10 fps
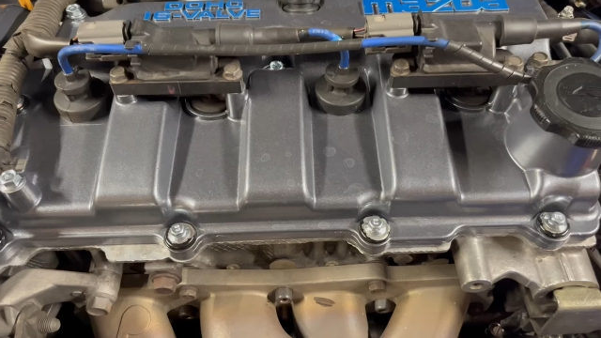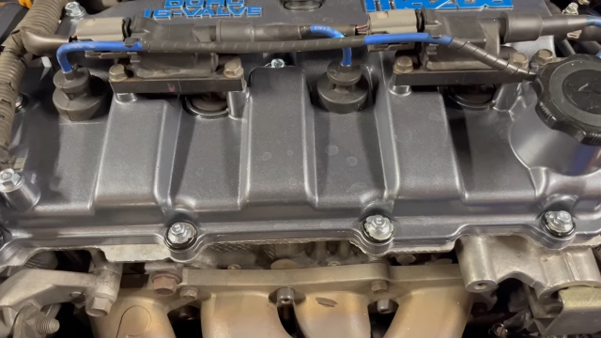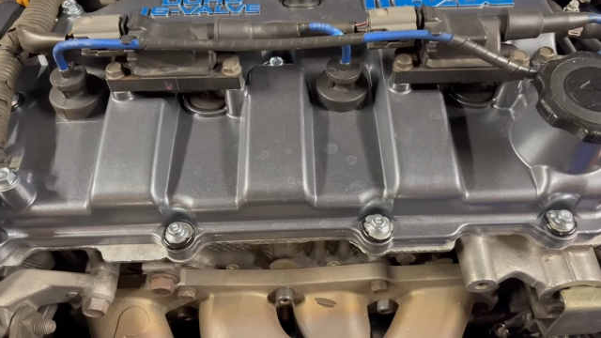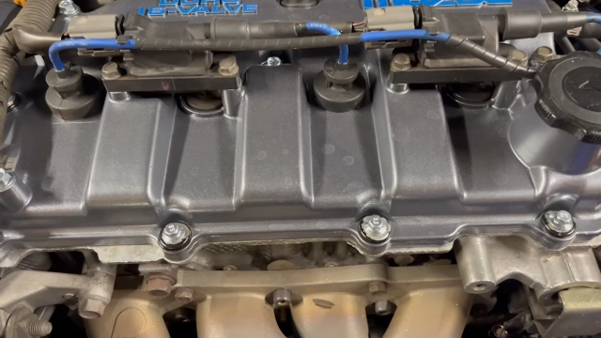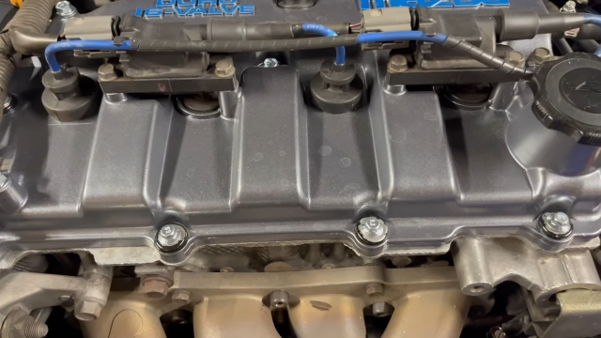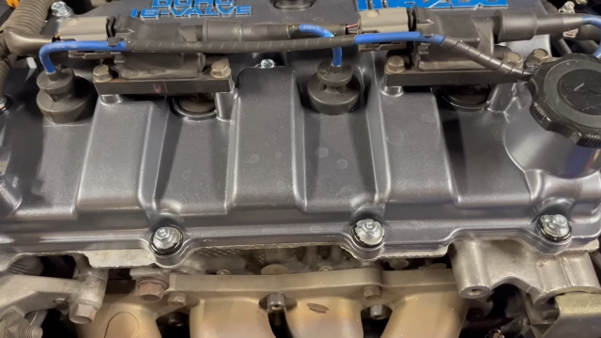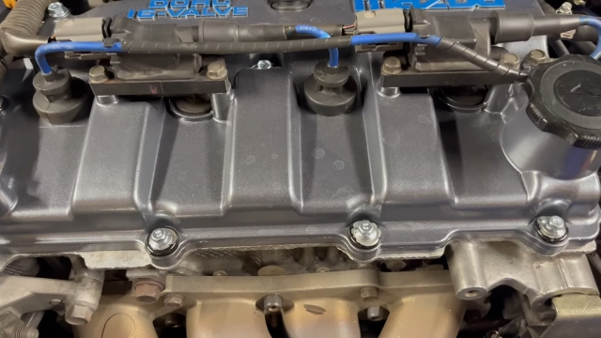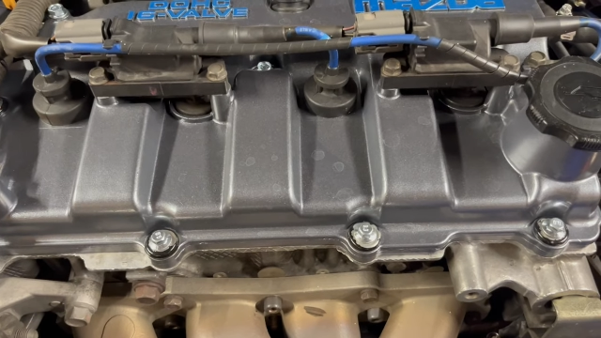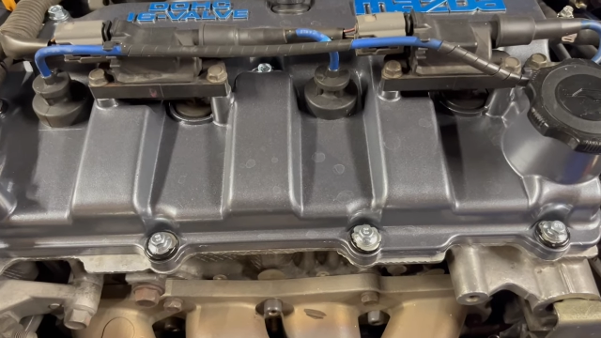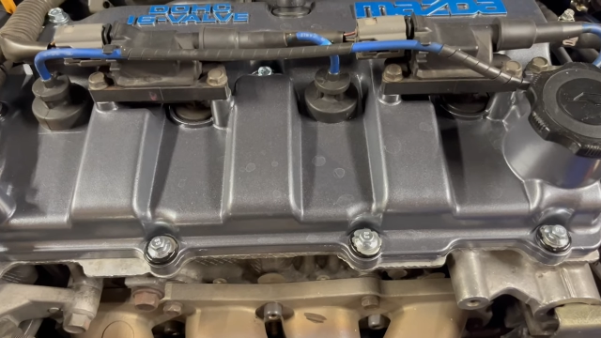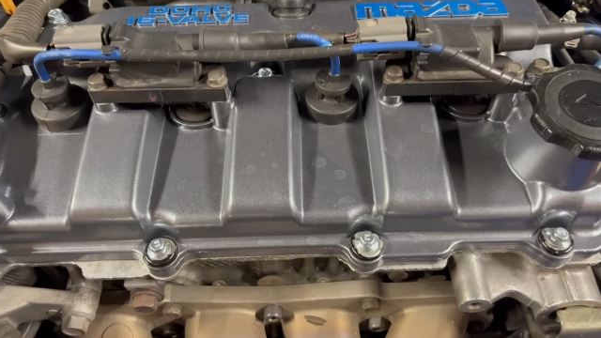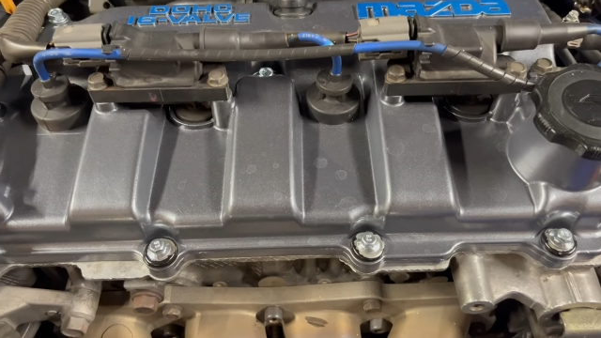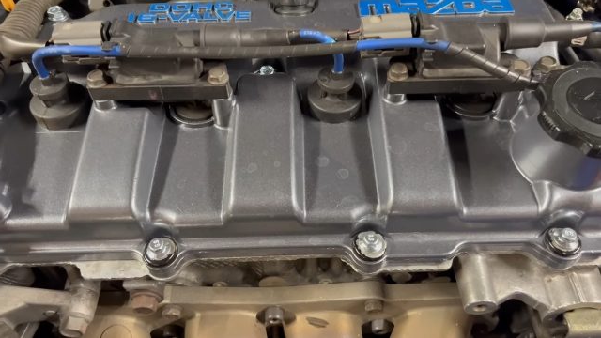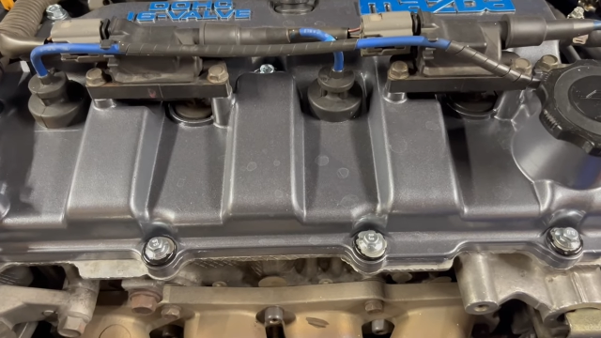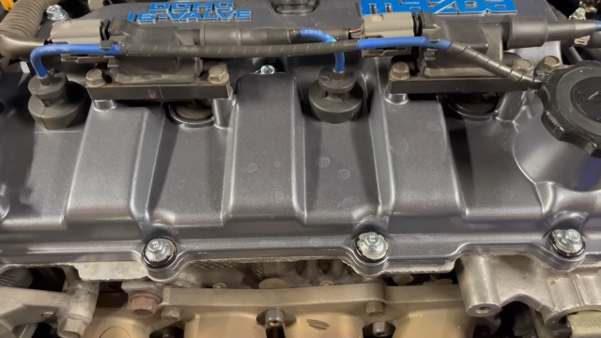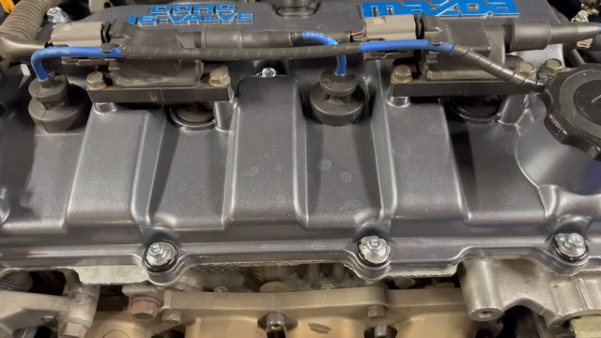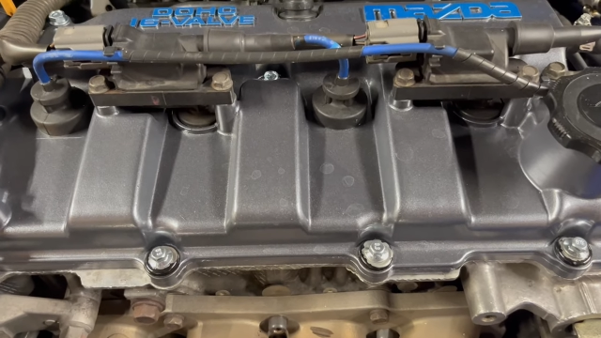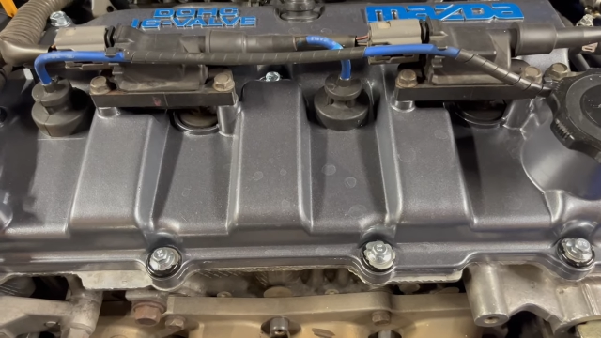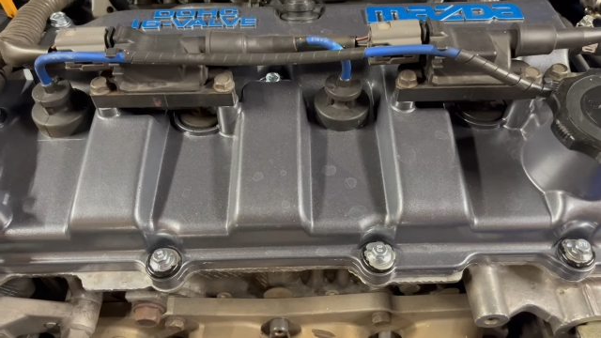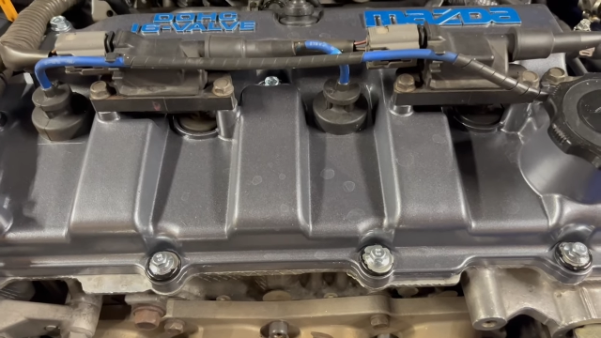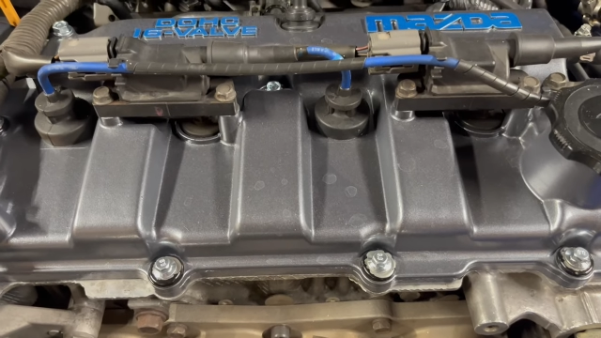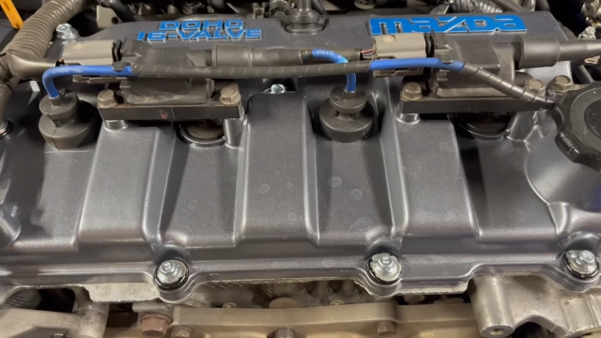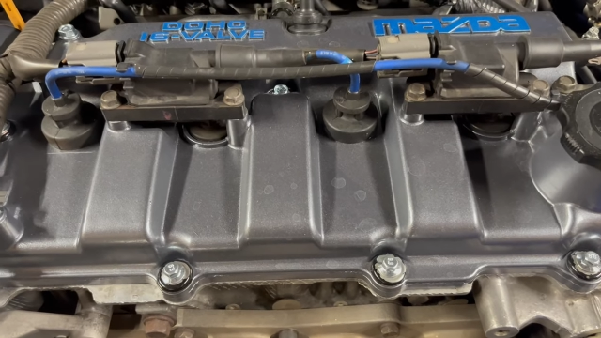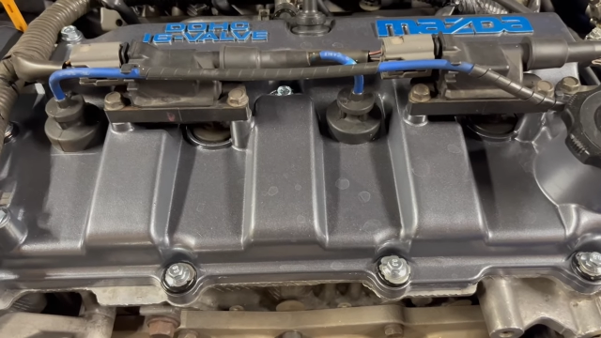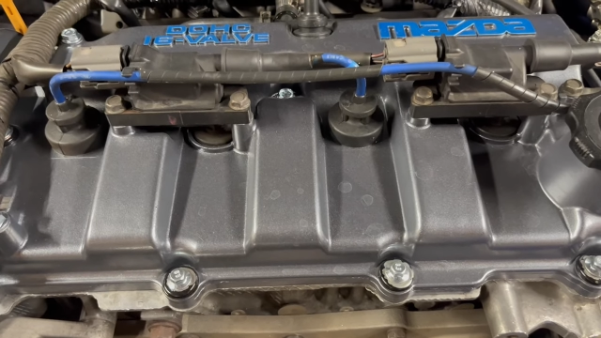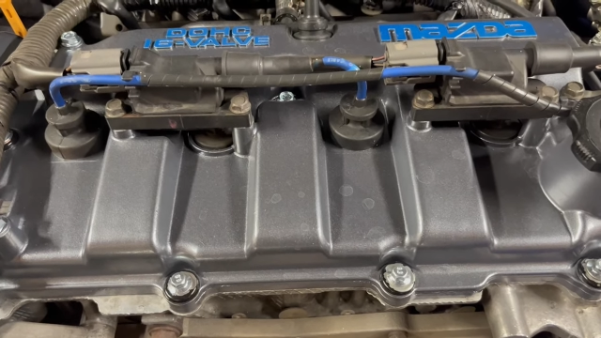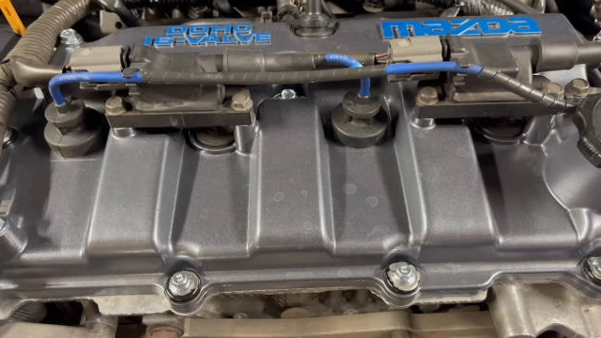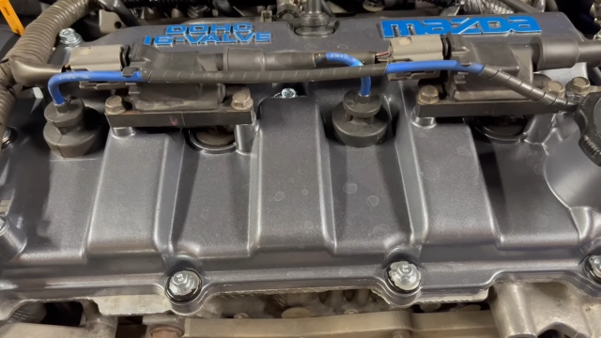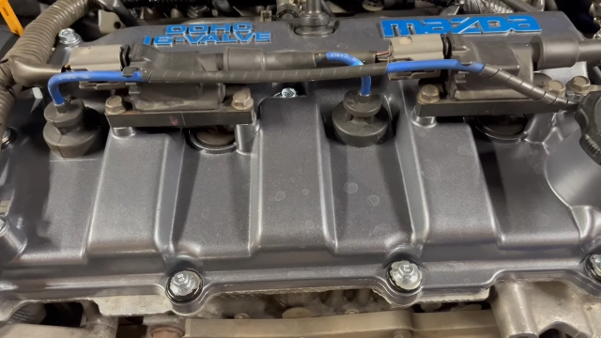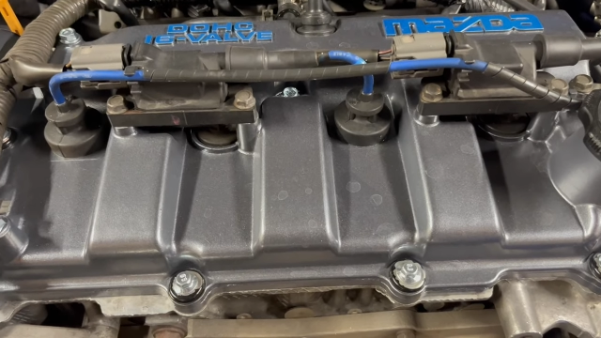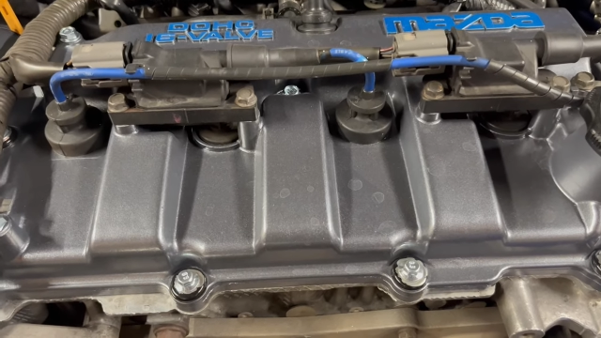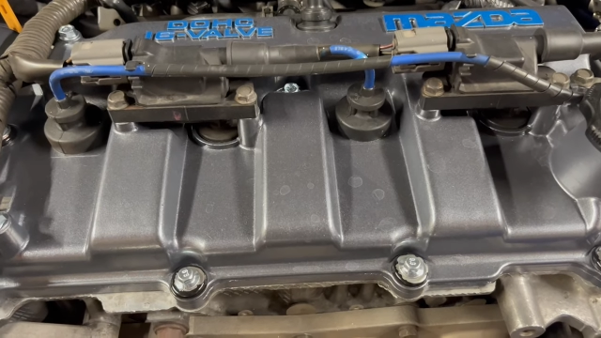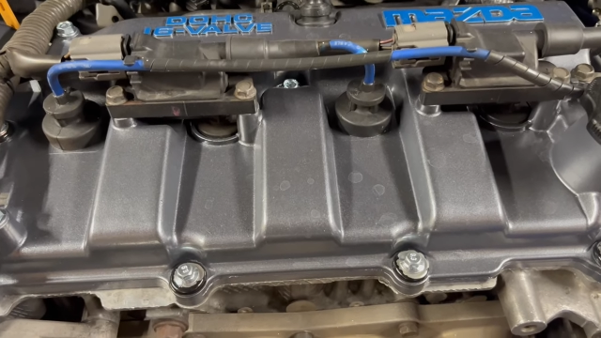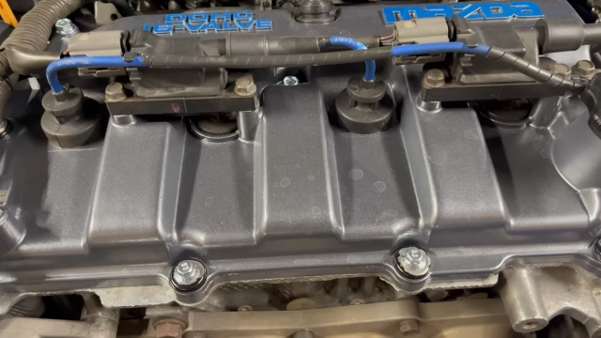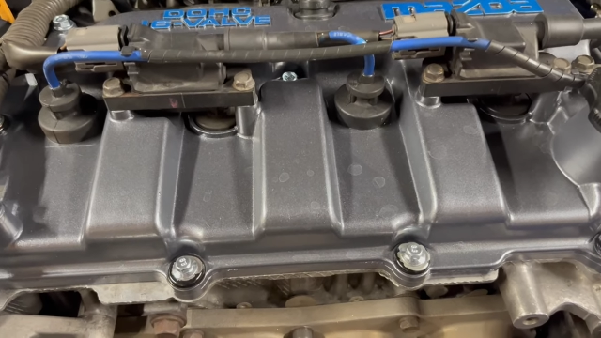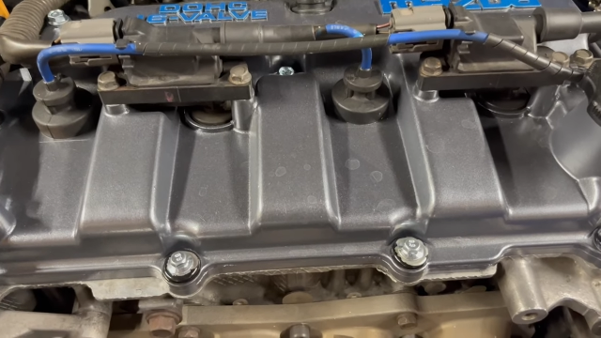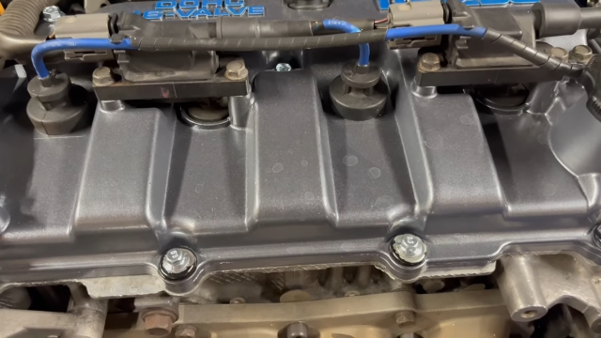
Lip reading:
Nobody's mouth can be seen.